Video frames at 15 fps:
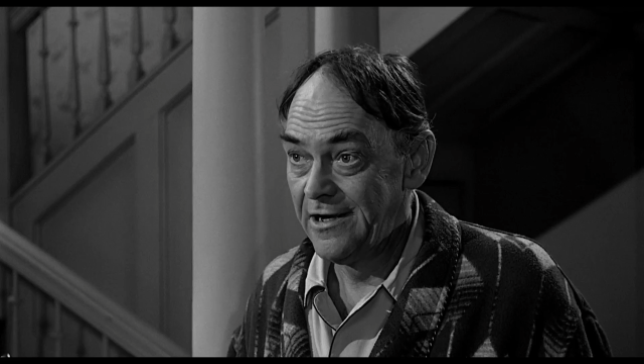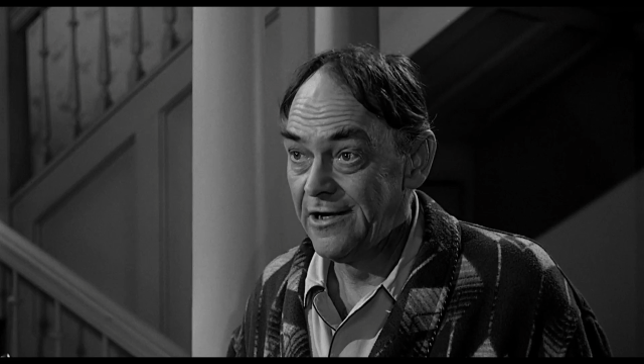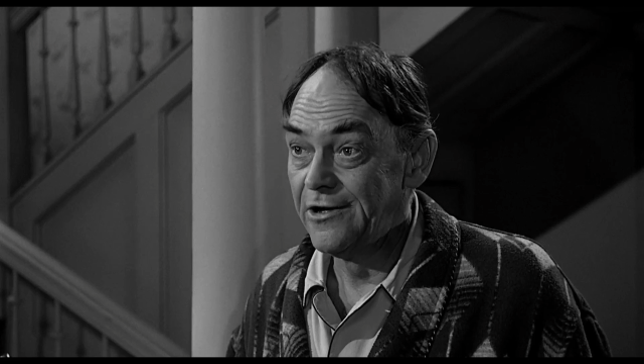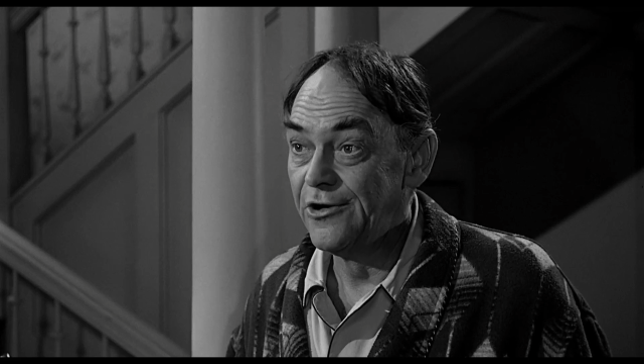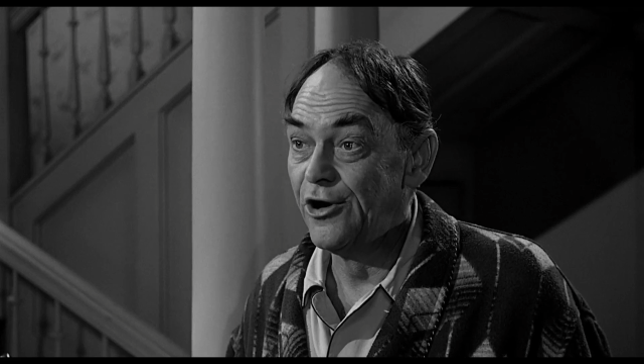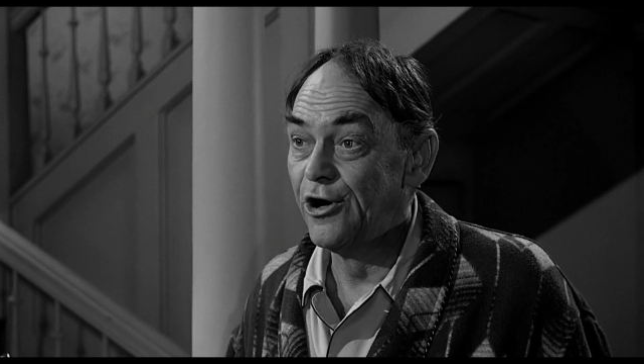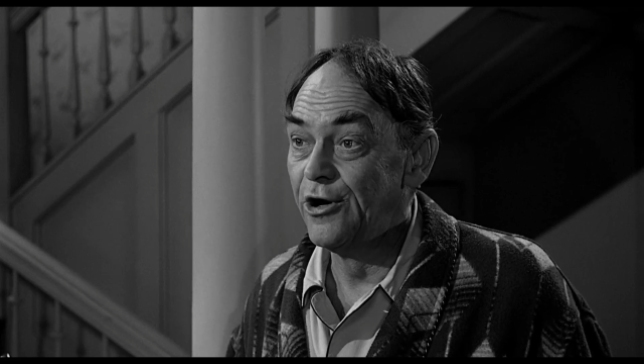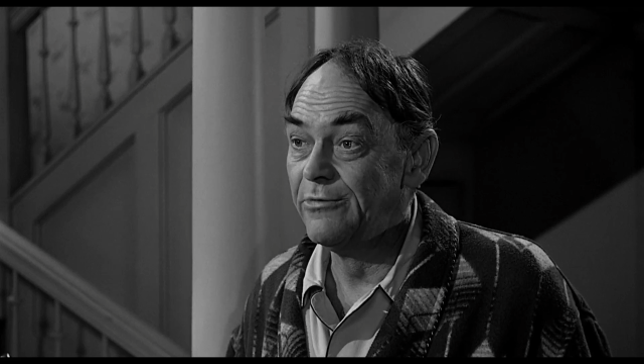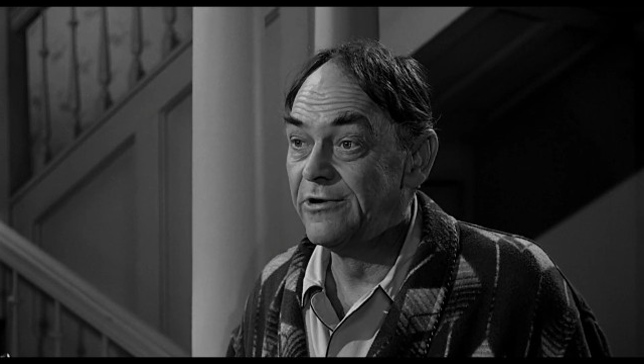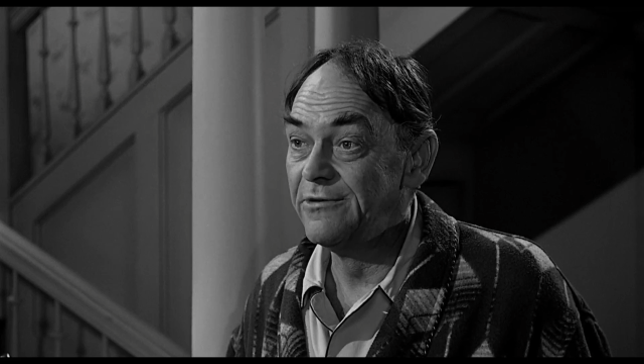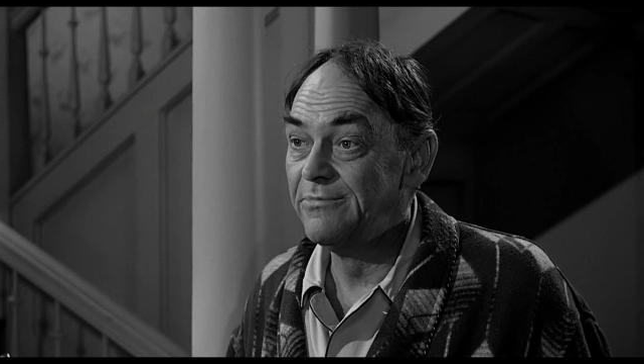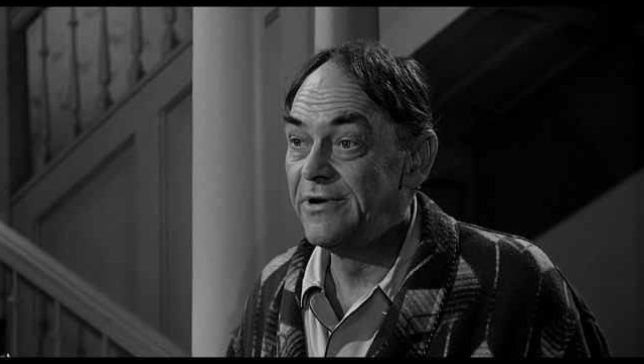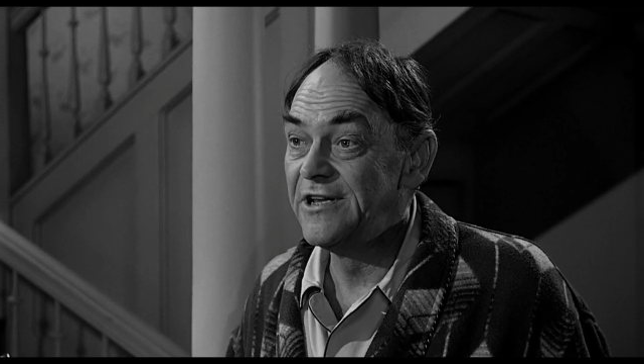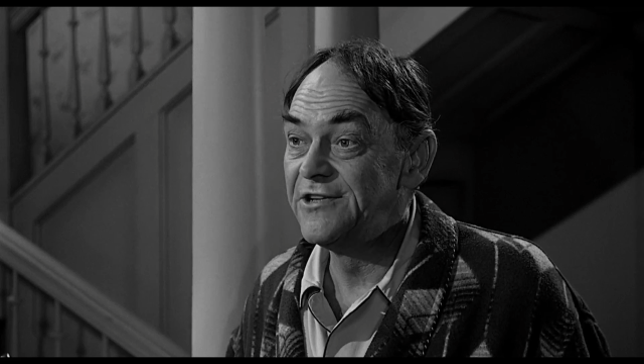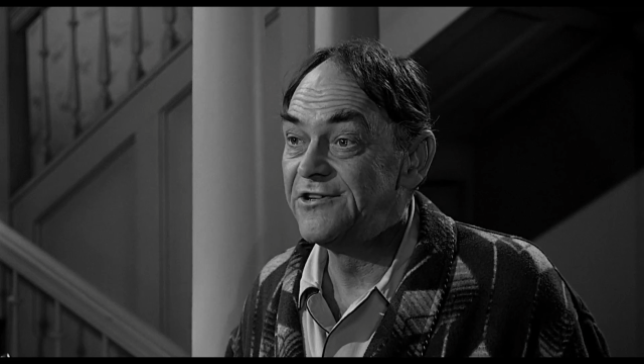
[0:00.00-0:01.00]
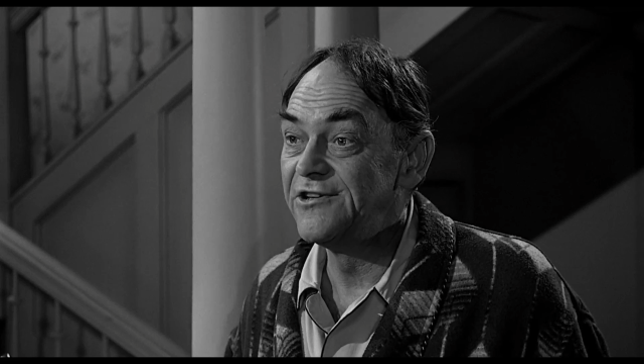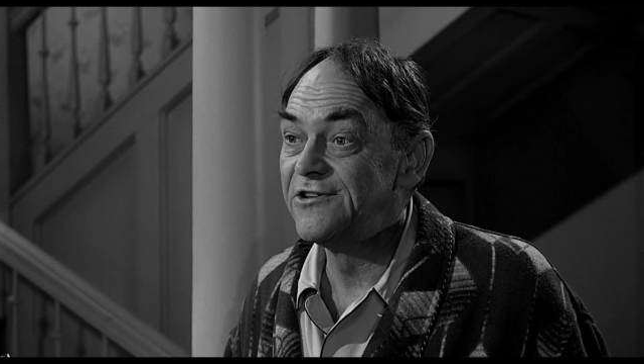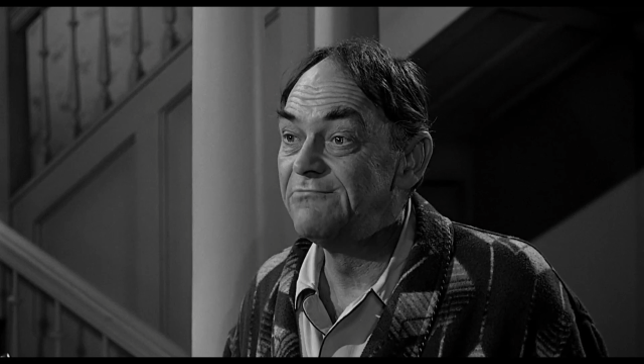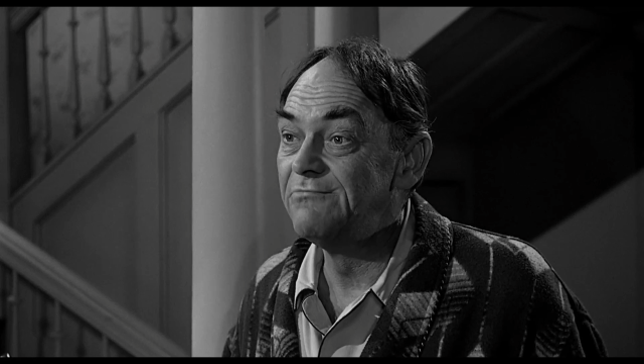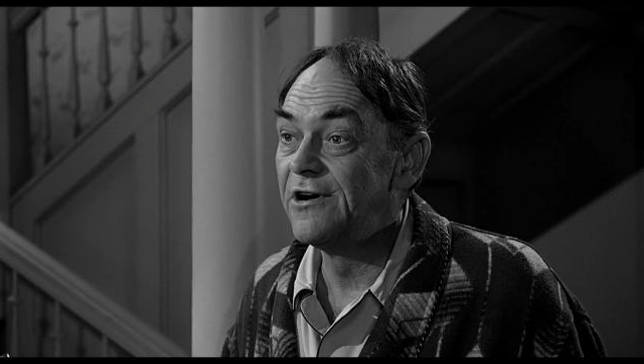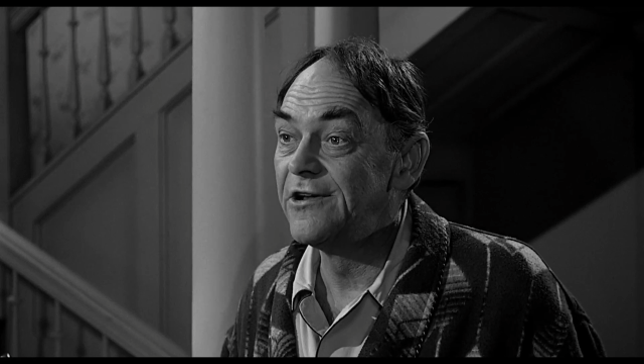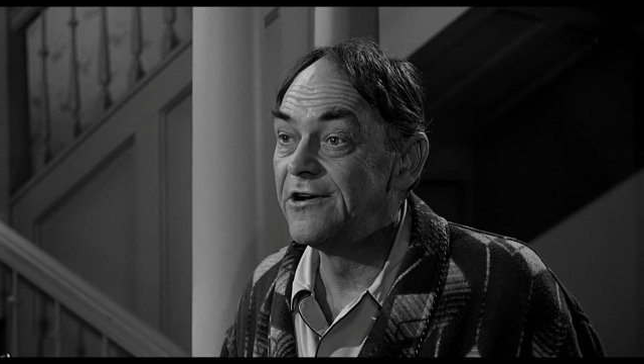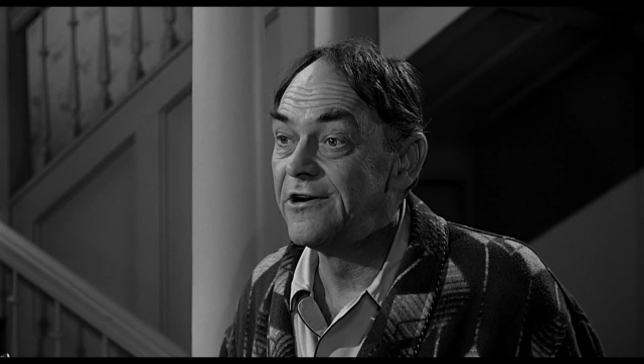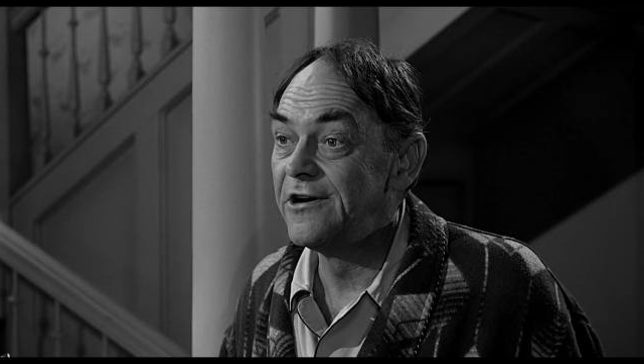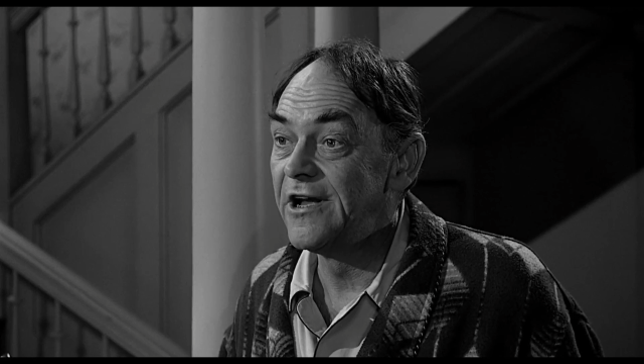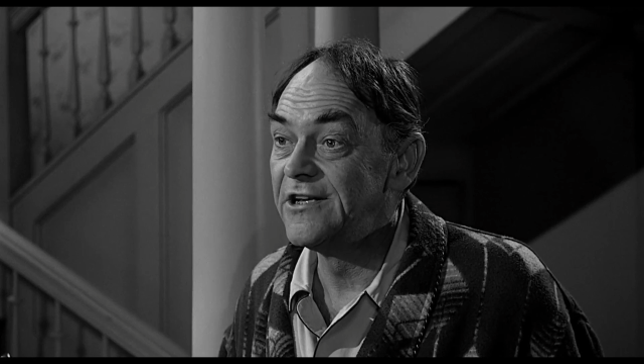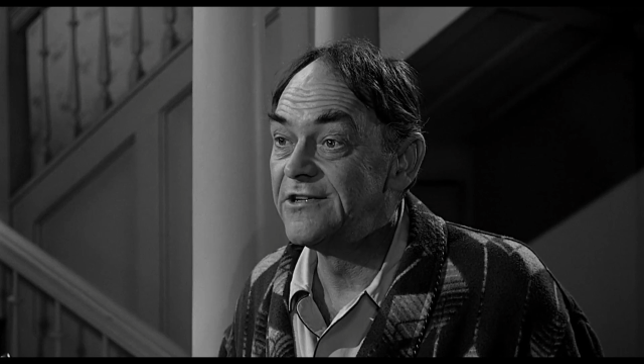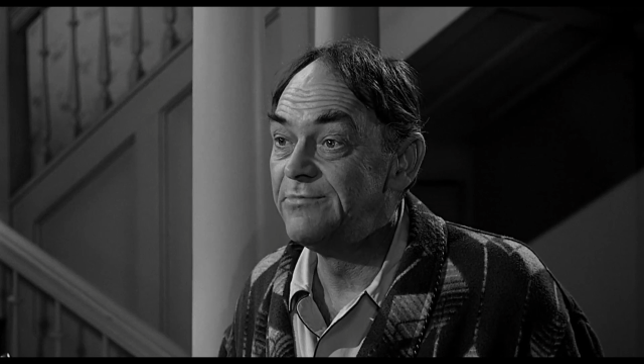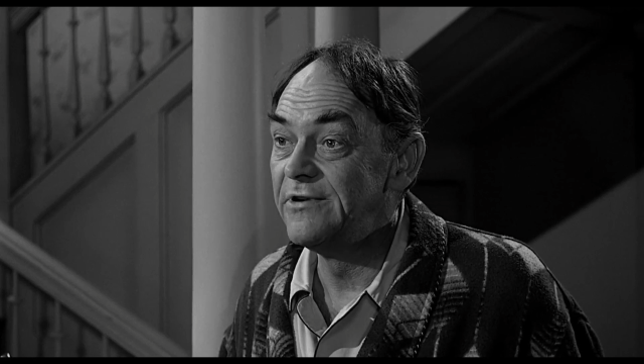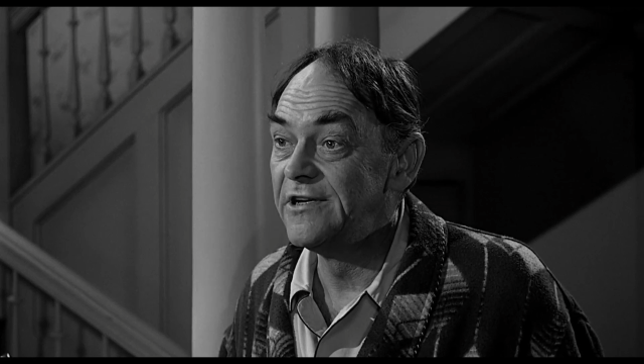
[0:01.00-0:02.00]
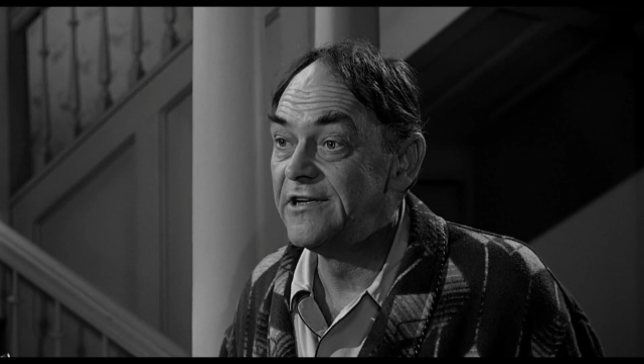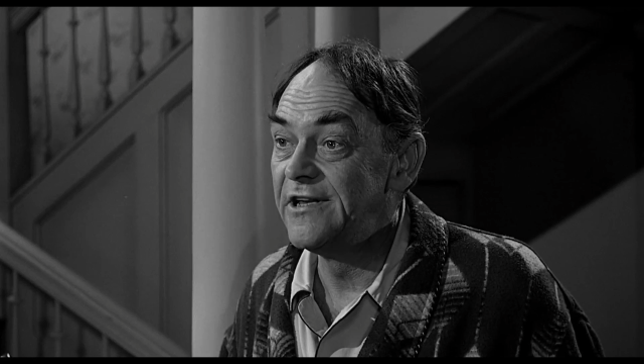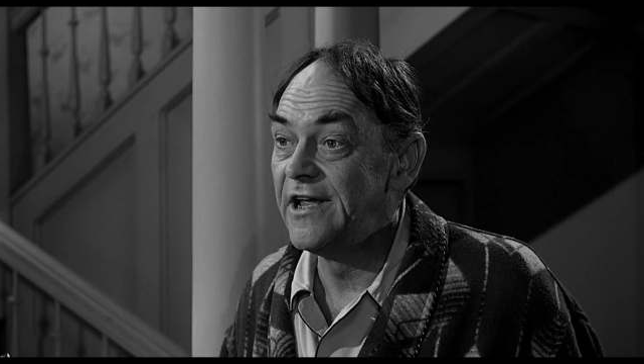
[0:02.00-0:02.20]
the reveal that Mother died in a